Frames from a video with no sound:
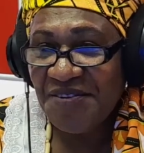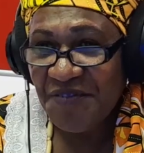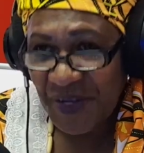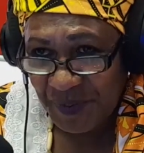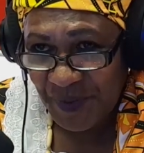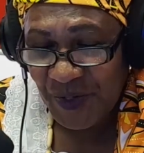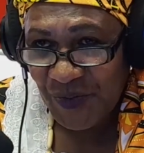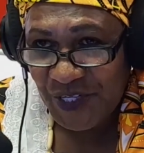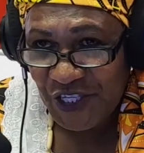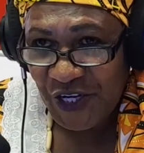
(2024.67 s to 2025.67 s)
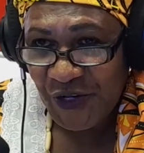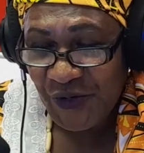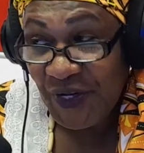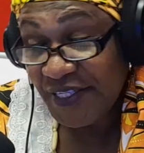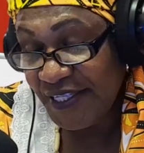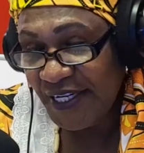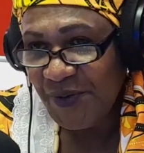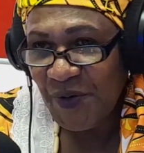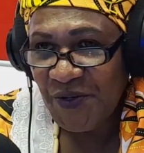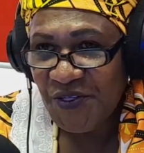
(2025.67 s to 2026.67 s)
Buzz FM wishing you, and the
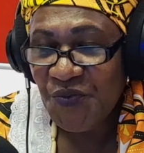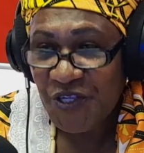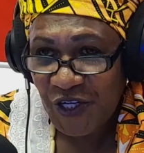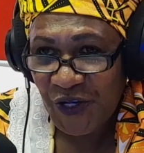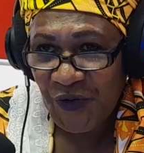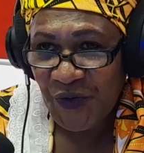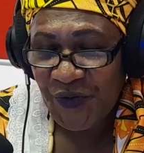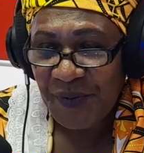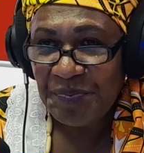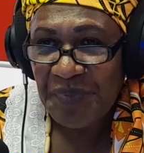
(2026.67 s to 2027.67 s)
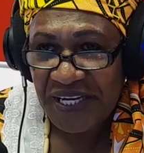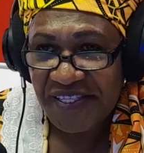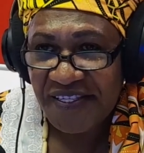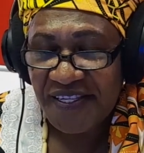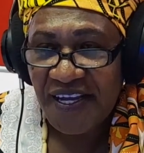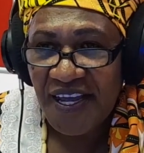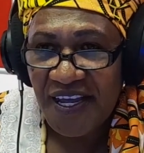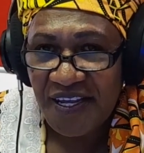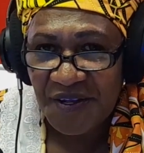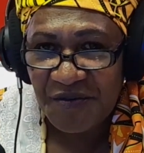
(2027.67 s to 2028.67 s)
Daily Post wishing you the best
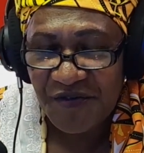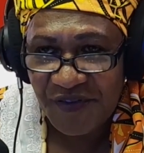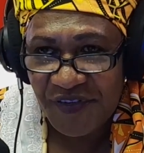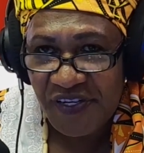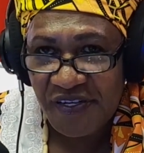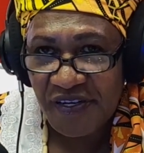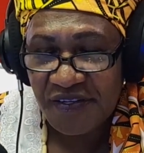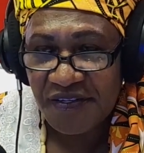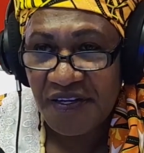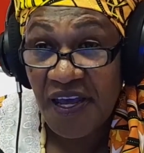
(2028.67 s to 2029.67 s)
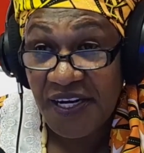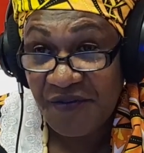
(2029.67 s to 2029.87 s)
50th